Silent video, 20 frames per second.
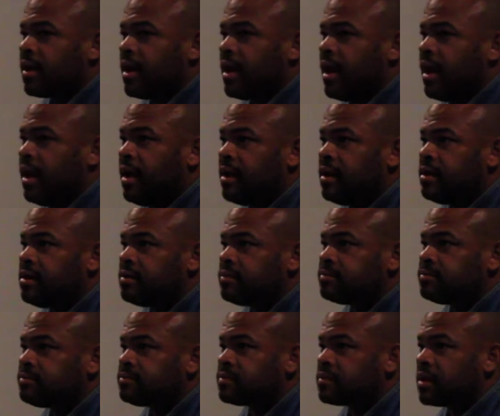And
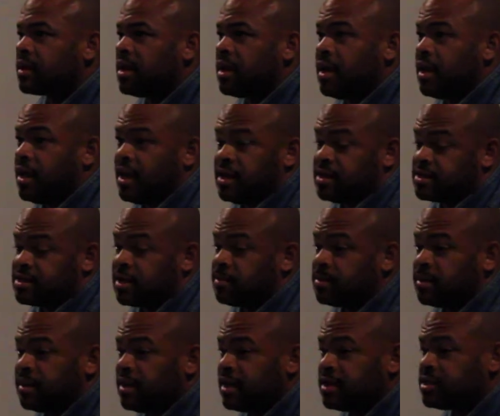it's
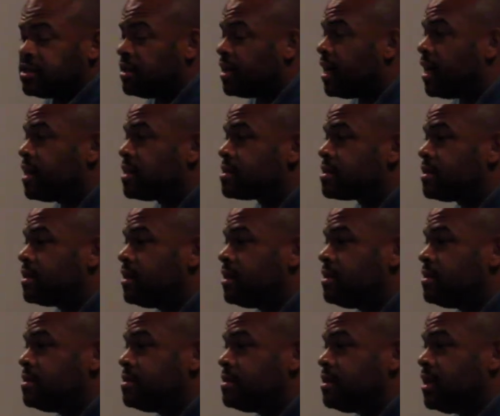something that she honestly
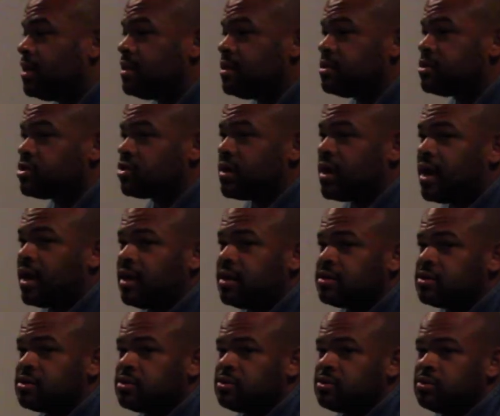didn't try
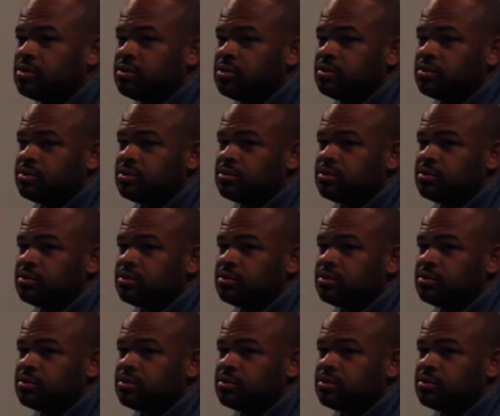to,